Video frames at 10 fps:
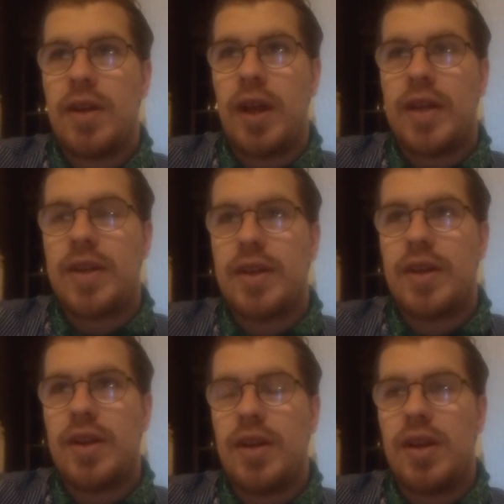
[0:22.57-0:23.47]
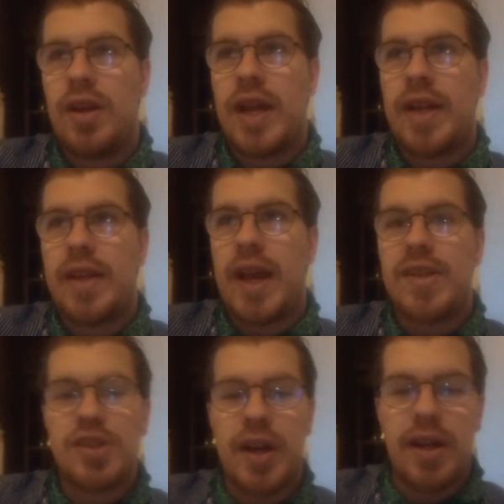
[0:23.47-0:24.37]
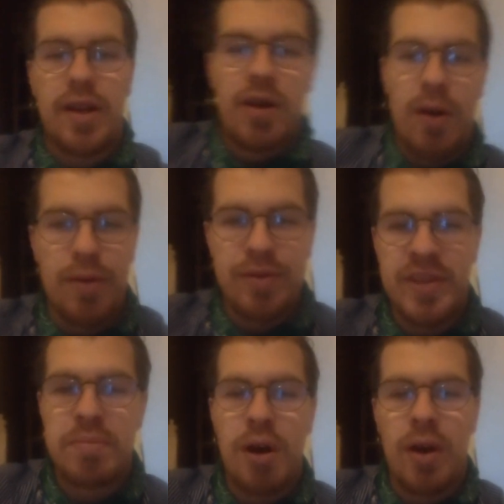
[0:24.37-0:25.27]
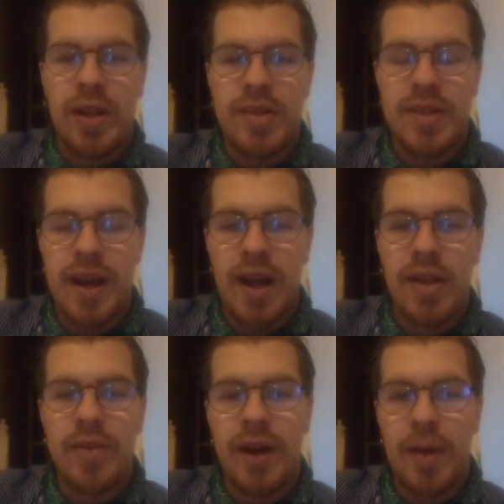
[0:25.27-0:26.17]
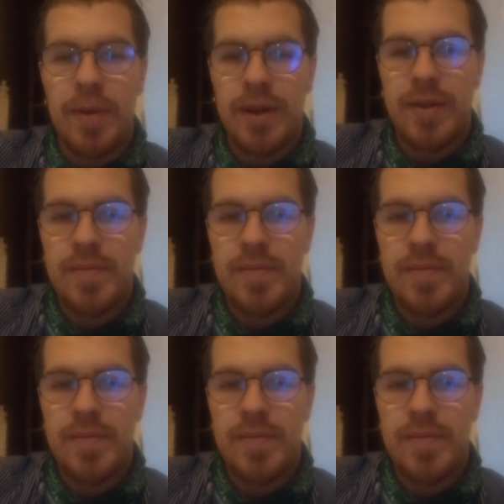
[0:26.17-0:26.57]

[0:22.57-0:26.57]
like, like the exile of Napoleon to the island of Elba,